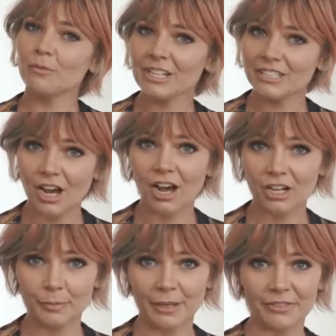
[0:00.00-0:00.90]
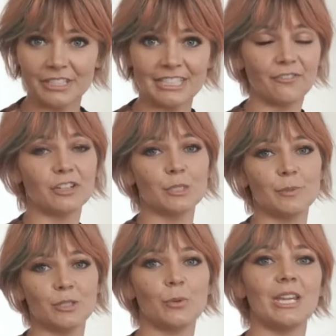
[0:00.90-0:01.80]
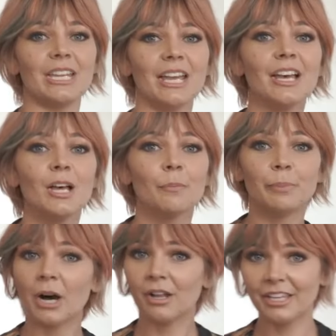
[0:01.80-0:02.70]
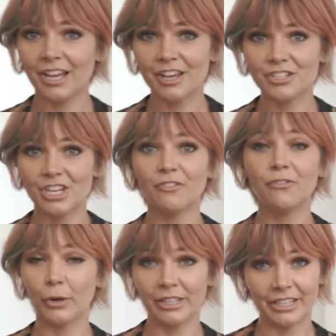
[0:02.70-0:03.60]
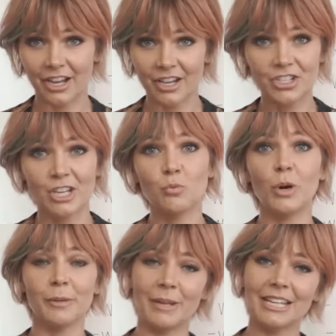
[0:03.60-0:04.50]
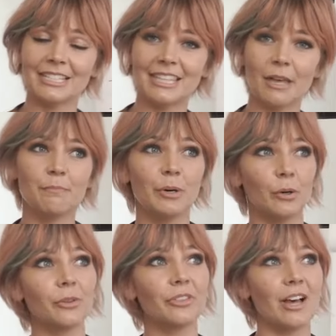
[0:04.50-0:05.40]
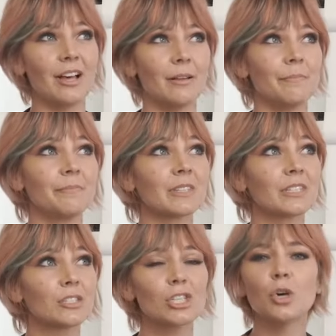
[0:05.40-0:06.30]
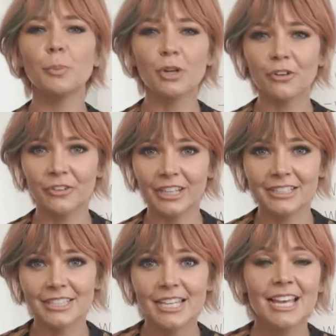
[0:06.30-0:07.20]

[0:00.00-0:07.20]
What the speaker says: we talk about the difference between balayage and foilyage and what makes them both so perfect